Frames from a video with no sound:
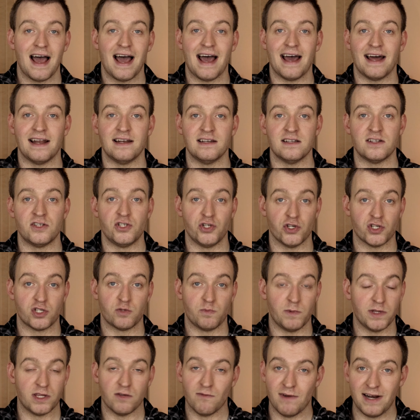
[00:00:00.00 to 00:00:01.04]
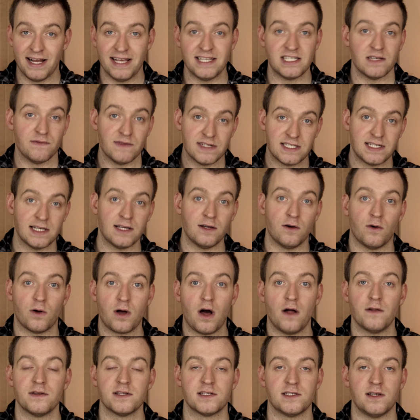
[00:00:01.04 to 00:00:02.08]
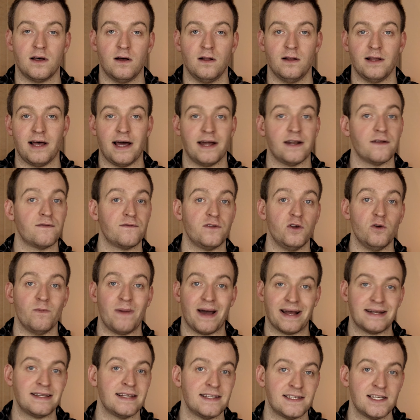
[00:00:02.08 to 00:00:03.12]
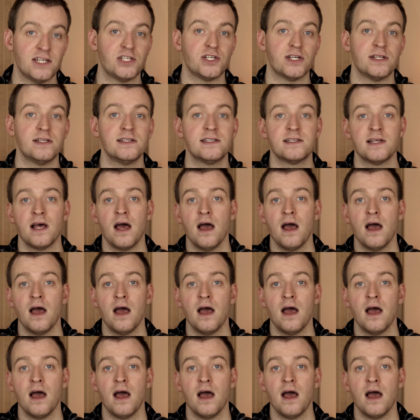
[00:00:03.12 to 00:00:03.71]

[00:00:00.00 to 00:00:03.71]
and just with the release of a single console and a few bad decisions,